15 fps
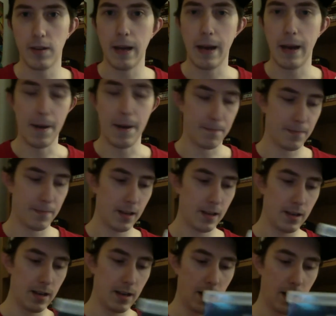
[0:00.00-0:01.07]
Um,
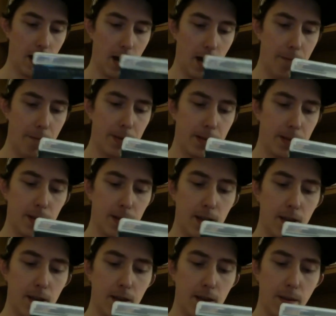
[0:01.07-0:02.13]

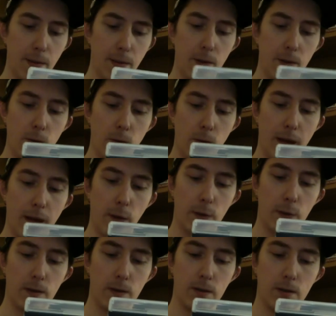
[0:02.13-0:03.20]
obviously, in the
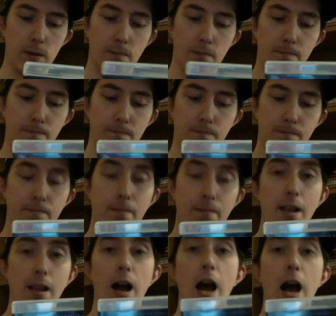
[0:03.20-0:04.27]
2000s,
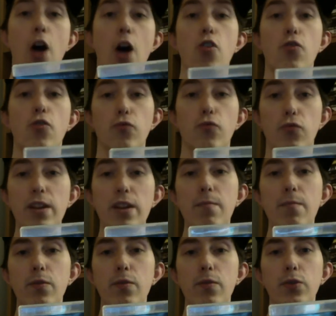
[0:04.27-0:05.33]

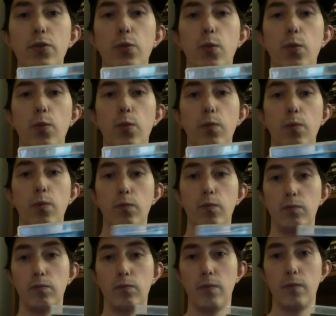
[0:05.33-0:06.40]
reboots
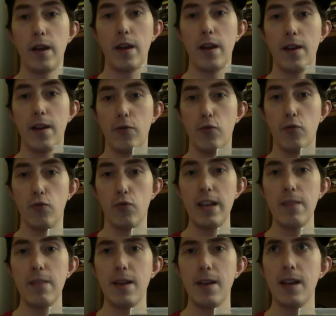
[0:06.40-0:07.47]
and
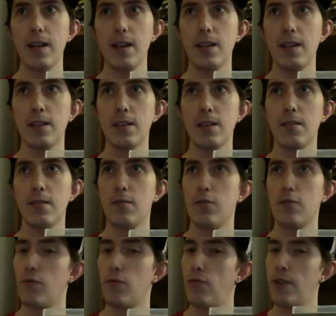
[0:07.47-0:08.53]
remakes,
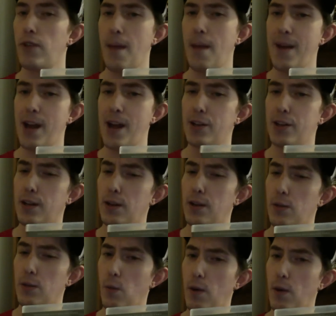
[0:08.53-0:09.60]
reimaginings,
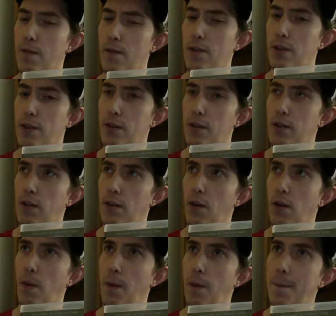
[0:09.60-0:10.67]
whatever you could call
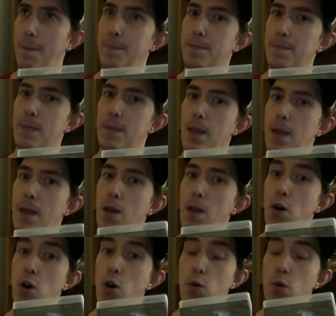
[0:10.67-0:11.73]
them,
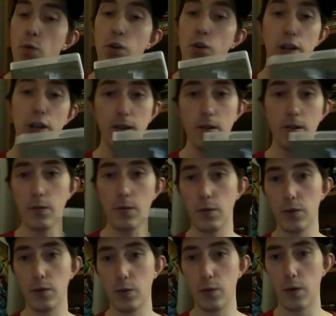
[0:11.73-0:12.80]
were huge
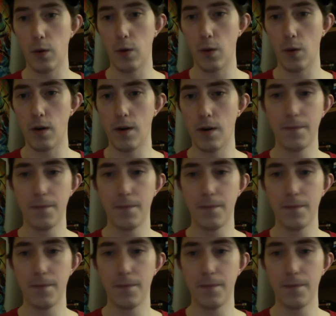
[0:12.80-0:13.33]
with horror.